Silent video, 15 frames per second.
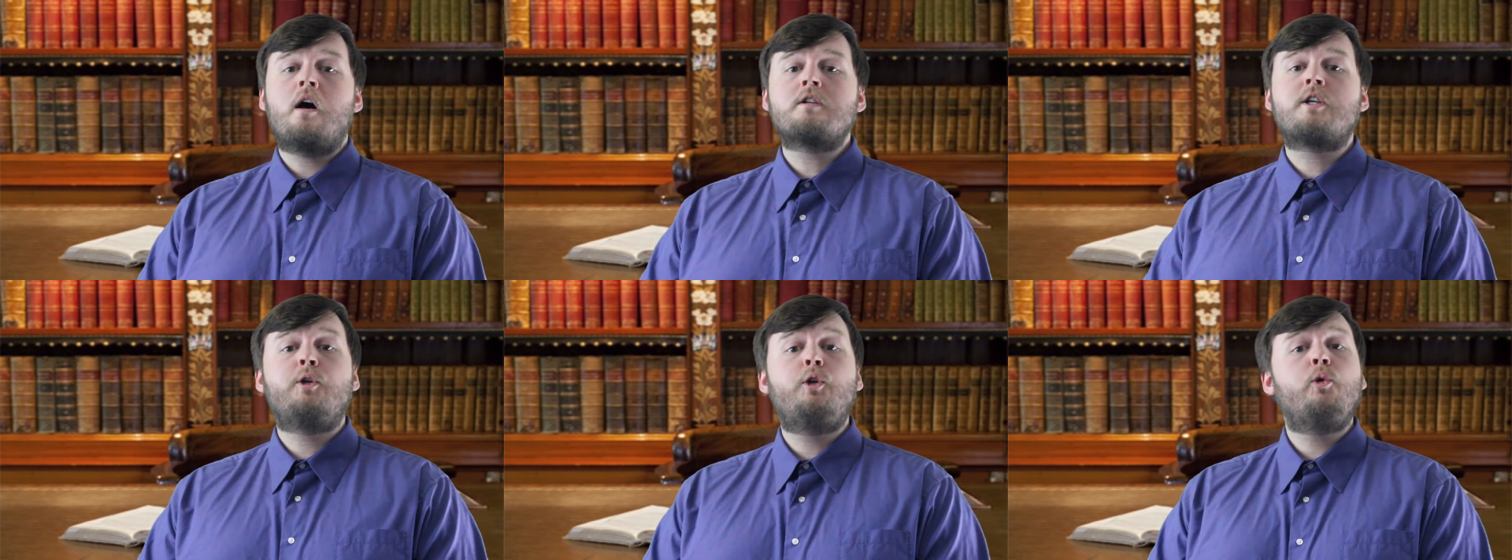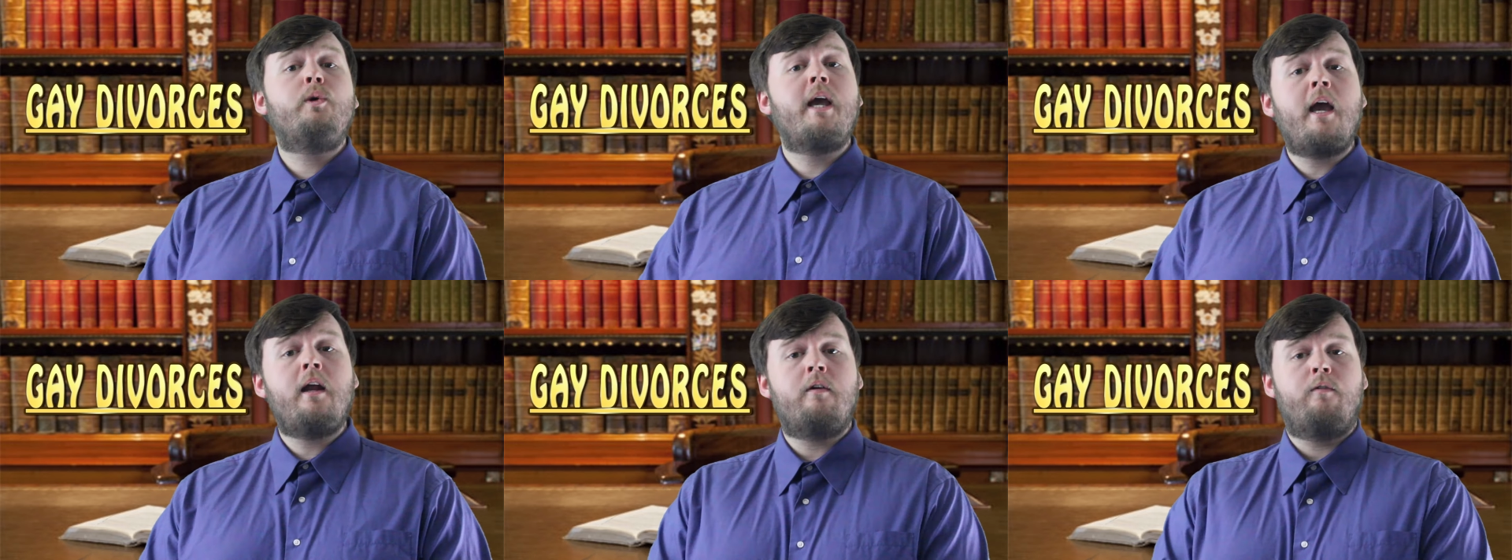We
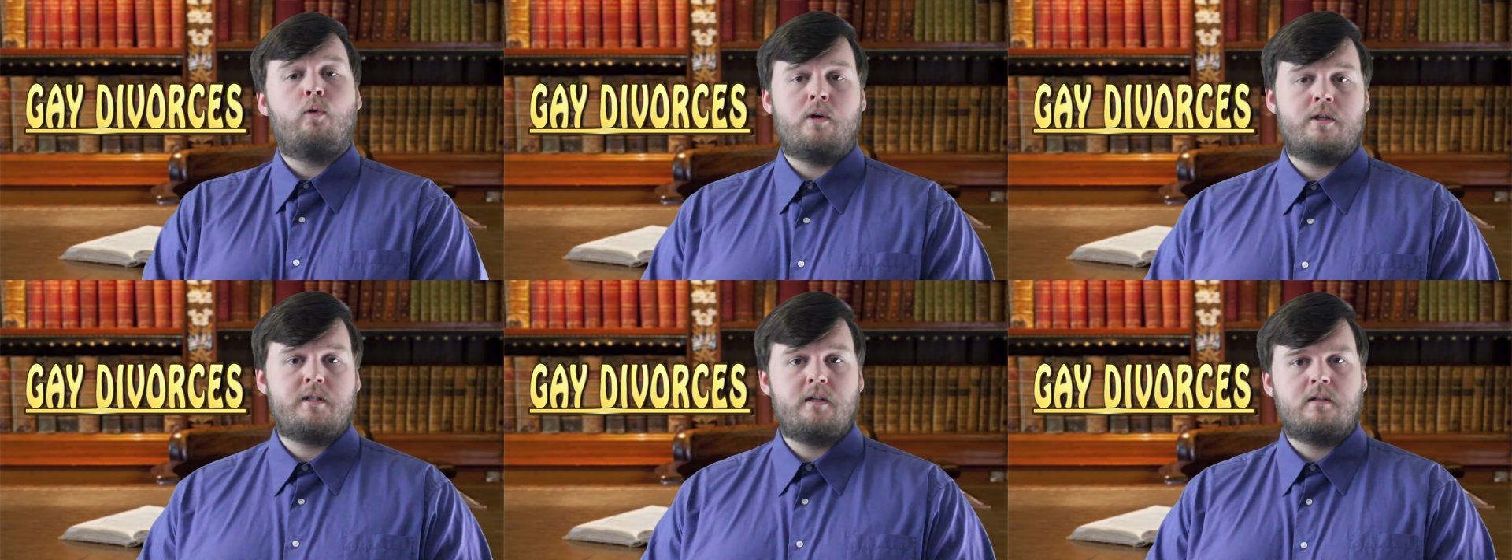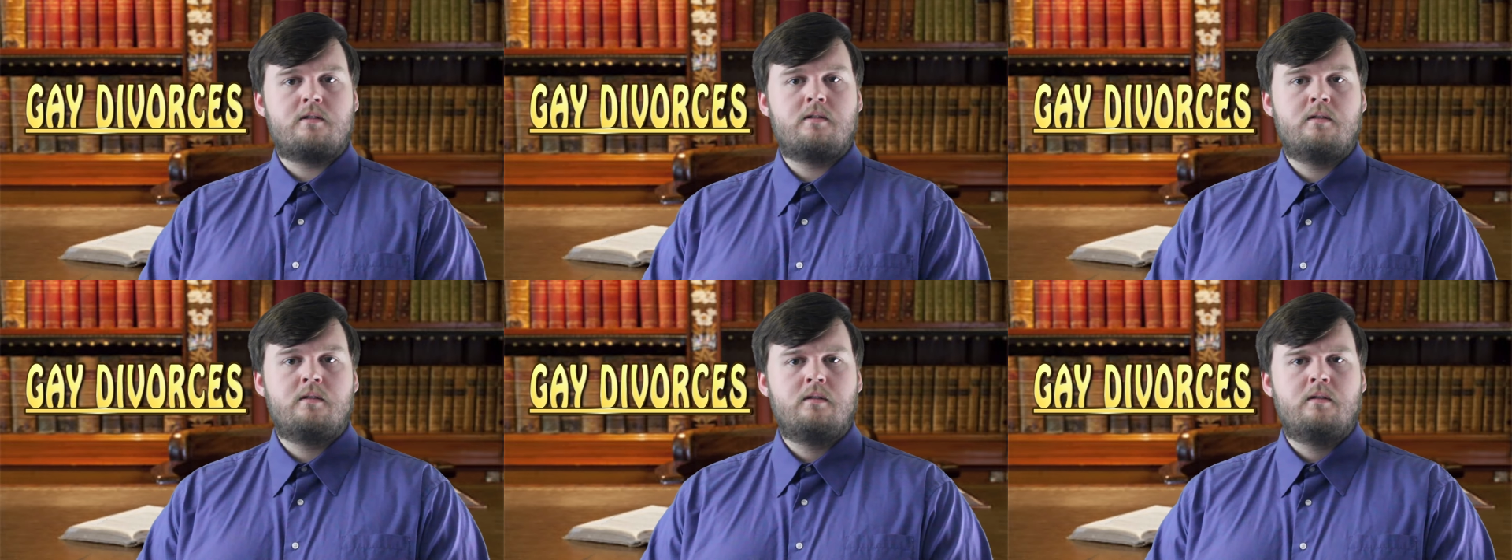also do gay
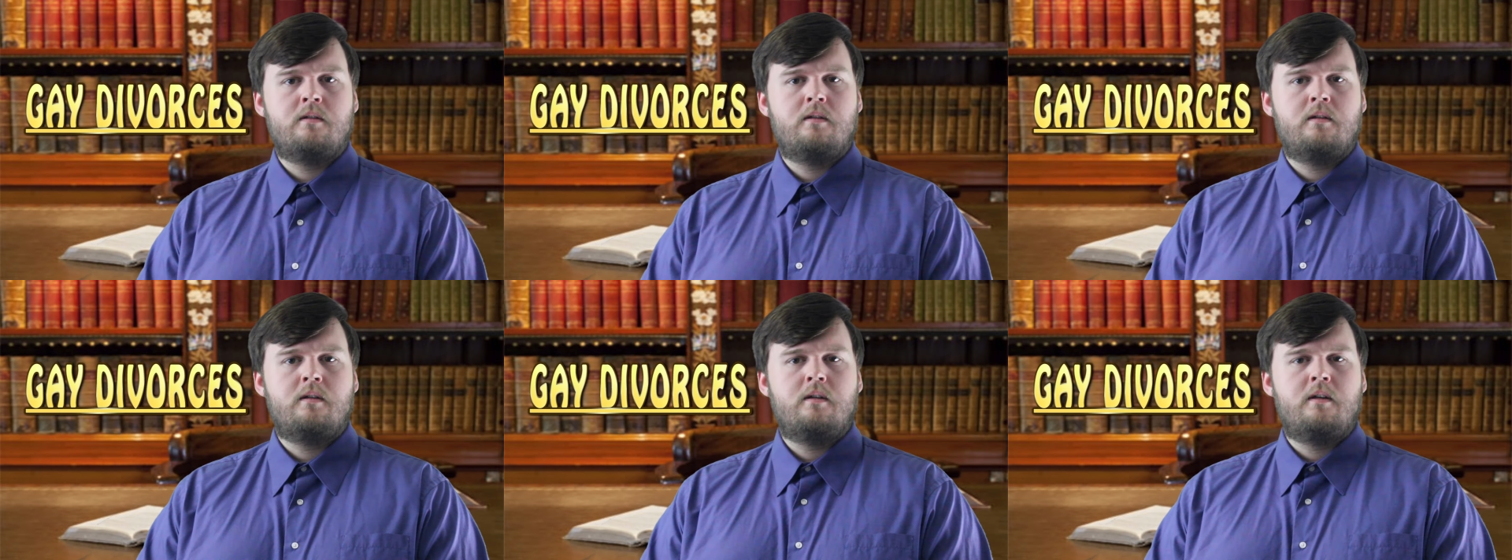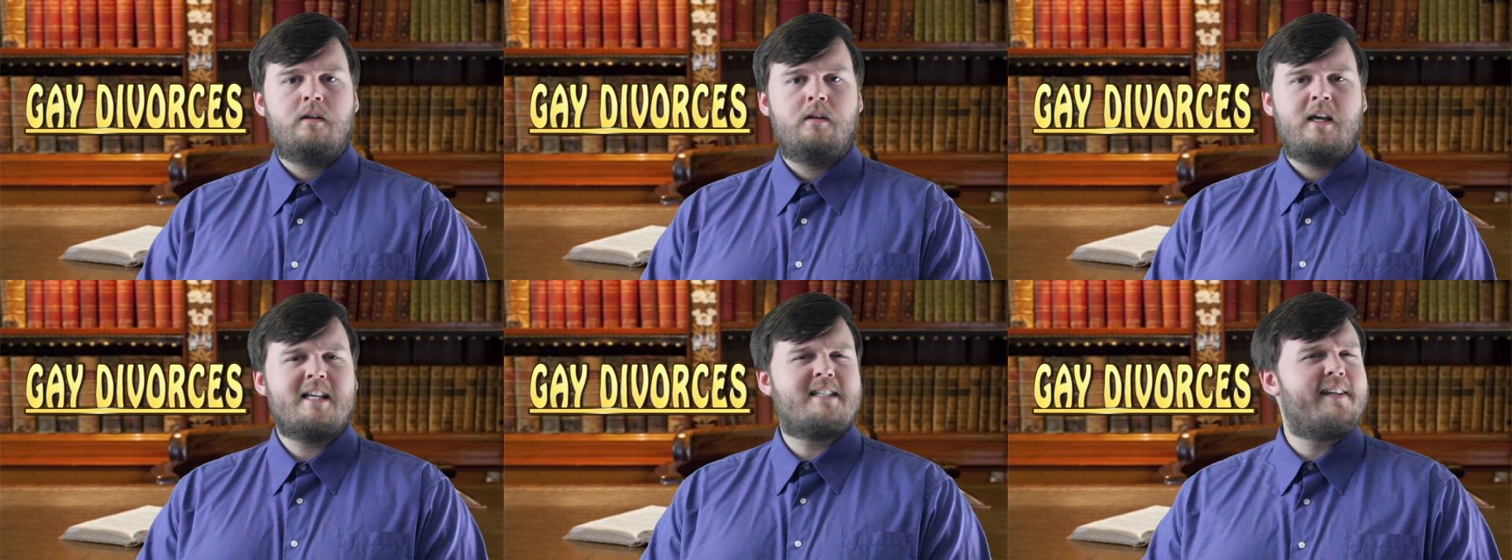divorces.
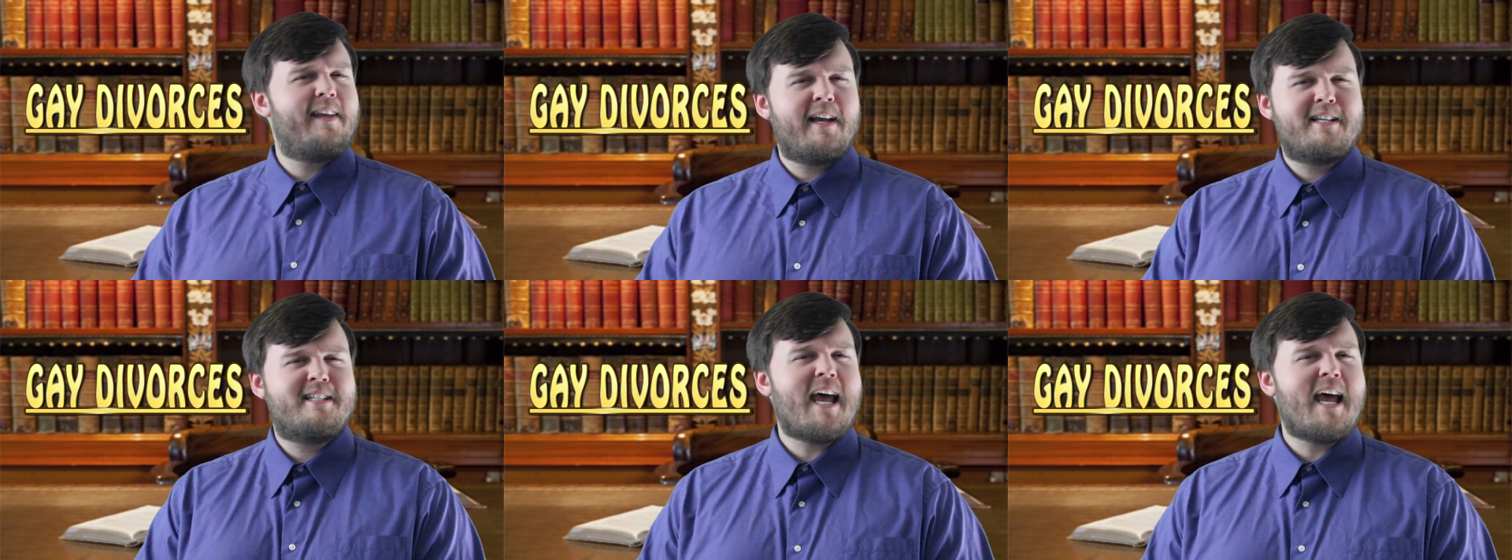It's